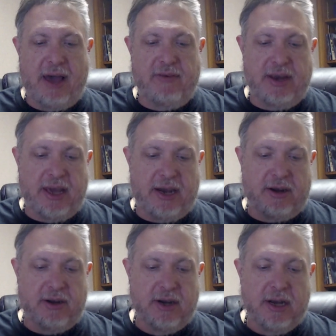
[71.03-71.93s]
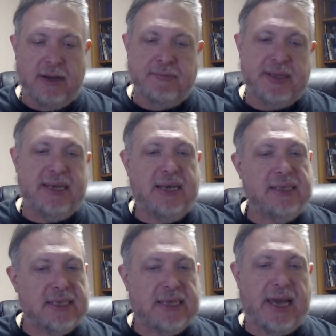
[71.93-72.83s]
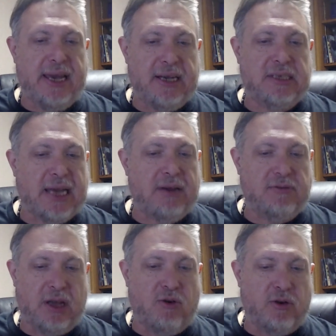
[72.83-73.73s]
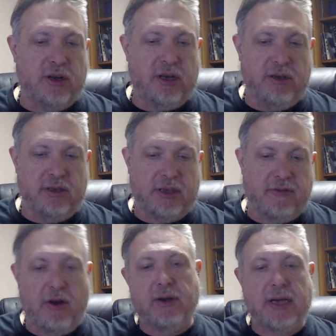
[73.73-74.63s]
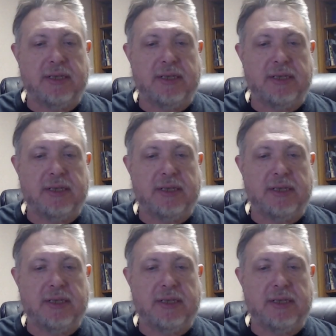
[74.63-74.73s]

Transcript: in here. It doesn't say here's the order to do stuff. Oh, it does. It